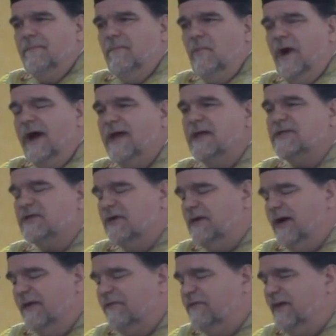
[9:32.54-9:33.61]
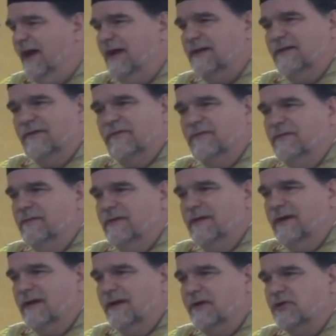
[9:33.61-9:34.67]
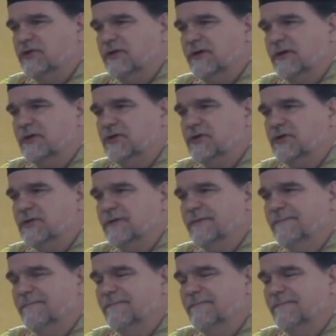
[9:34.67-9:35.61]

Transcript: Why is there not sadness in our church?